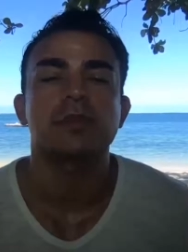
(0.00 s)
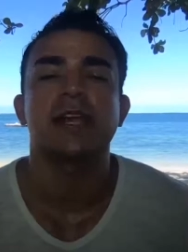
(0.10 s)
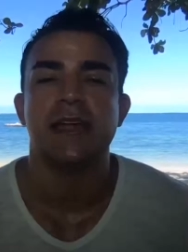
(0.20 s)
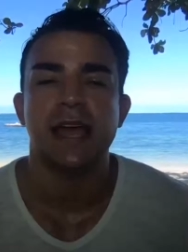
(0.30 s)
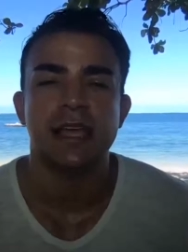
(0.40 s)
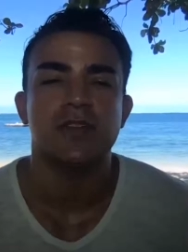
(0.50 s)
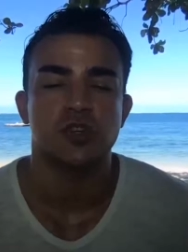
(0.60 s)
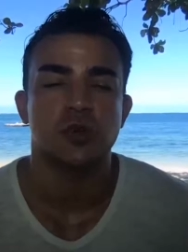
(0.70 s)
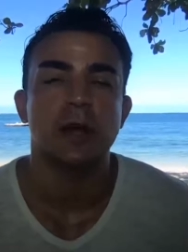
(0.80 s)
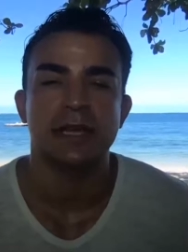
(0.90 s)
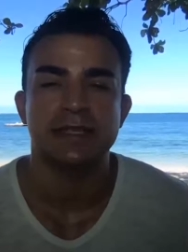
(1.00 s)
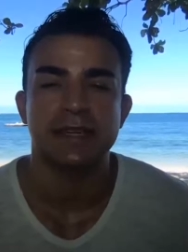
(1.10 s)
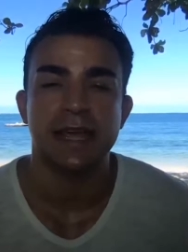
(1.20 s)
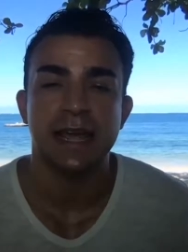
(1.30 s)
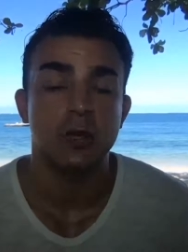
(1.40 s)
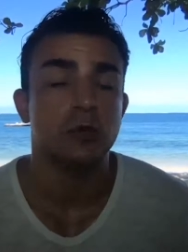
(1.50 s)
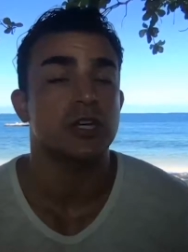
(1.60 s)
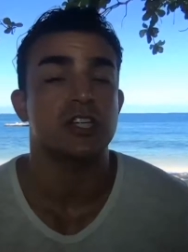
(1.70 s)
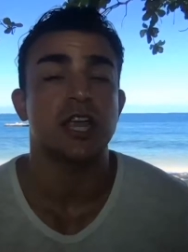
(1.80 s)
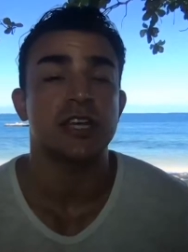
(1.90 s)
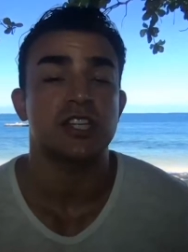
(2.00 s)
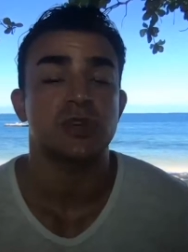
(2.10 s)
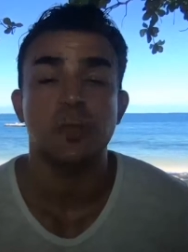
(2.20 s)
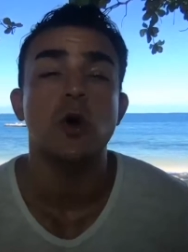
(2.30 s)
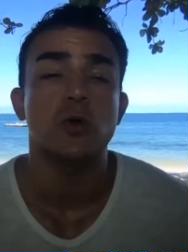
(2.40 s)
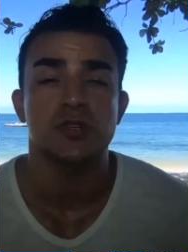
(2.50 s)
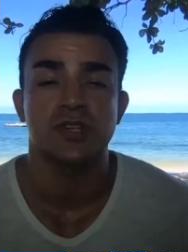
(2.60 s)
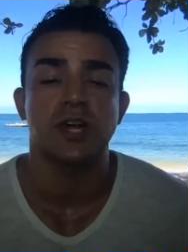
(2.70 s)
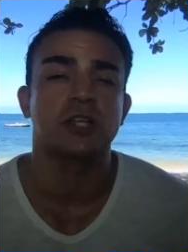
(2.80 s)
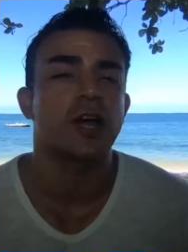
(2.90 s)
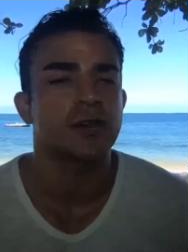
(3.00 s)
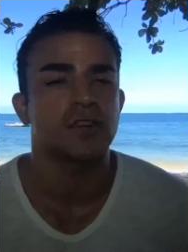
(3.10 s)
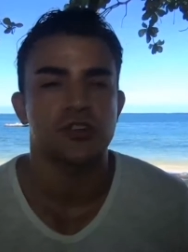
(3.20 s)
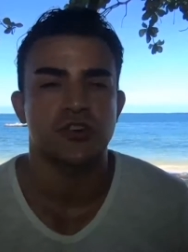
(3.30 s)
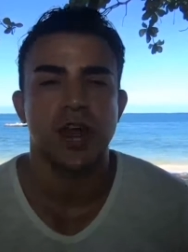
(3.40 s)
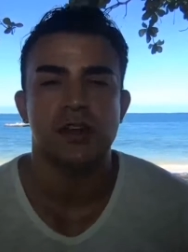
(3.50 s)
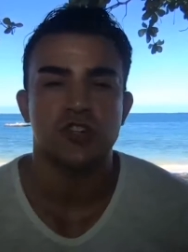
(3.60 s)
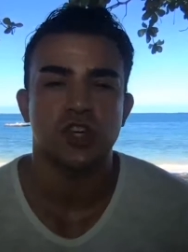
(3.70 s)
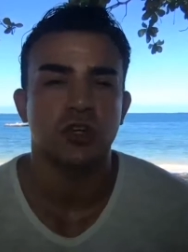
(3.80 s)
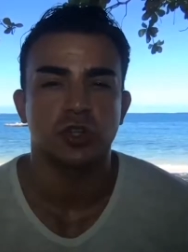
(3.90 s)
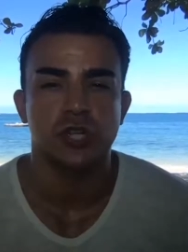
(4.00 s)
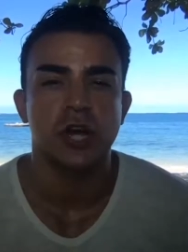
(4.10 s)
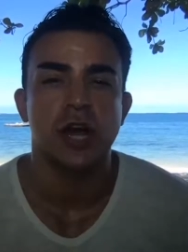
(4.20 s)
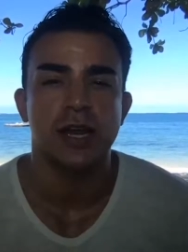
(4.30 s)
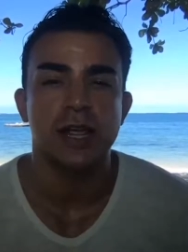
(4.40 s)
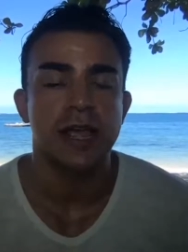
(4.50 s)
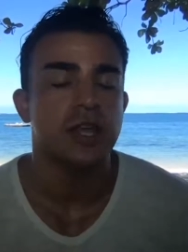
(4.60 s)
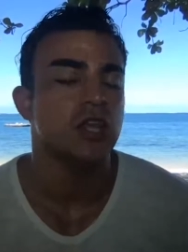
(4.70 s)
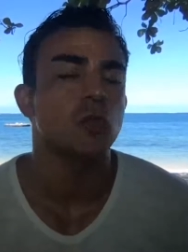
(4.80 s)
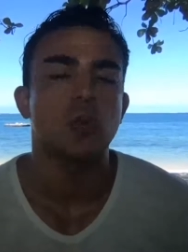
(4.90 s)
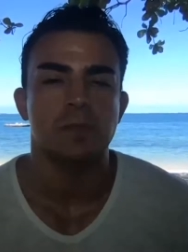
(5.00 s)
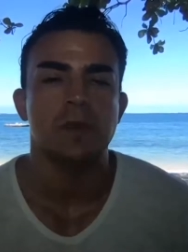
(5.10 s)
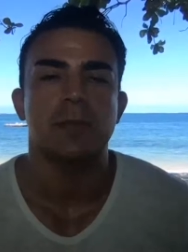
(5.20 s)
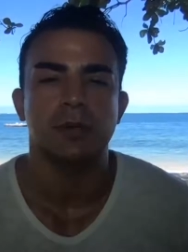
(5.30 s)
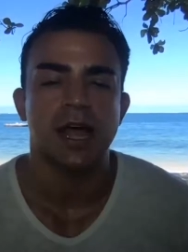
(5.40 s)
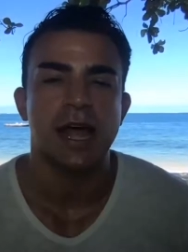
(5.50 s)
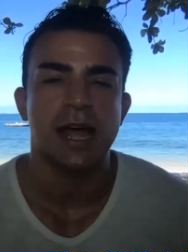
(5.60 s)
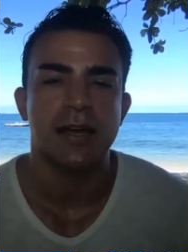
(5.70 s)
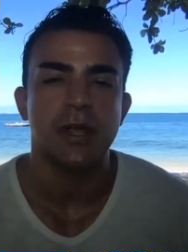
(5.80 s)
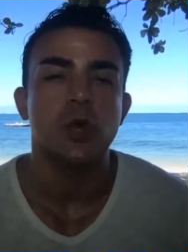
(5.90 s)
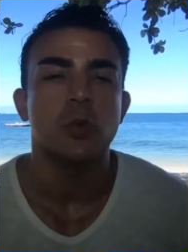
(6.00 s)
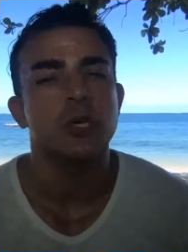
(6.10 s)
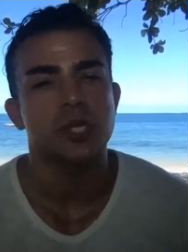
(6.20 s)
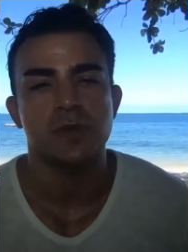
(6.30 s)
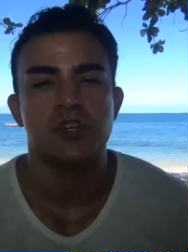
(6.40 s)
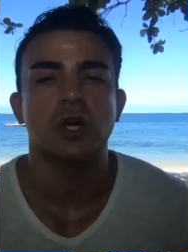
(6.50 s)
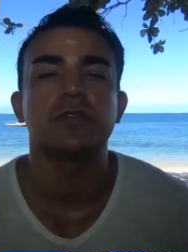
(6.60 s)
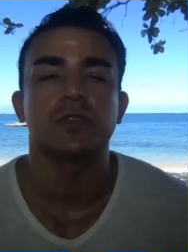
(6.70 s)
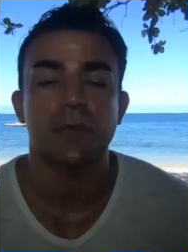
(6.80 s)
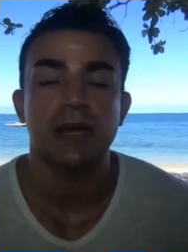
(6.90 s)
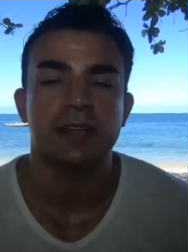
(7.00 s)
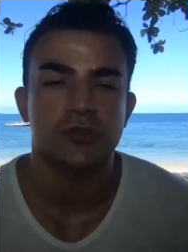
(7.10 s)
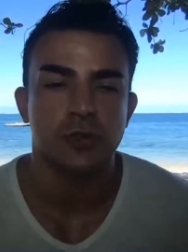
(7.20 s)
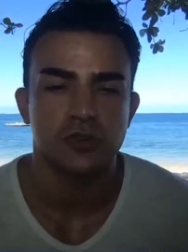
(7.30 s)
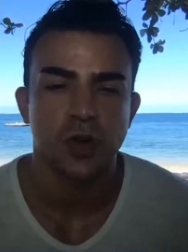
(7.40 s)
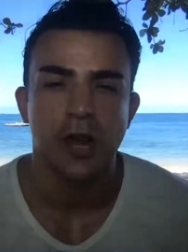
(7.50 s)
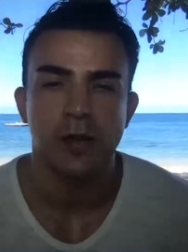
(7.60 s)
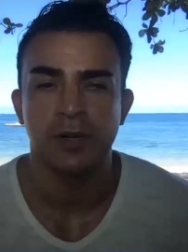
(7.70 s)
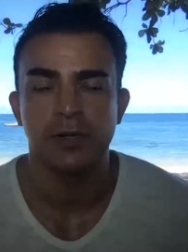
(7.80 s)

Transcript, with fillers: play that individual mindset and it would ex- expose a lot of your strategy early on that you wouldn't be able to hide when you'd be shuffled back into a tribe